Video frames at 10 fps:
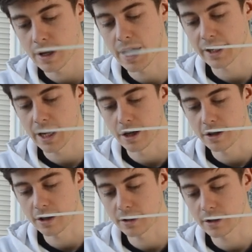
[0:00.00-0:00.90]
And again, I
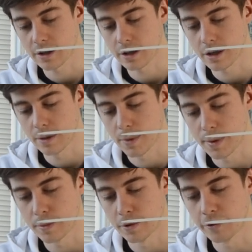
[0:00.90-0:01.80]
think a
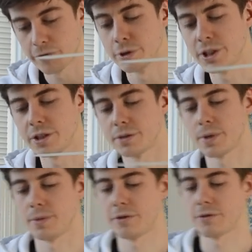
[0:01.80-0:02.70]
bit more fruitiness
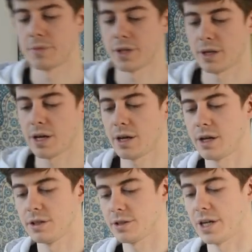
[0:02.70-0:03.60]
maybe from the
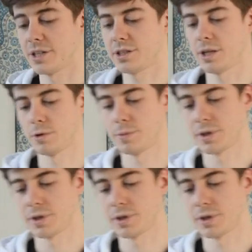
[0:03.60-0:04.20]
anise acetate would have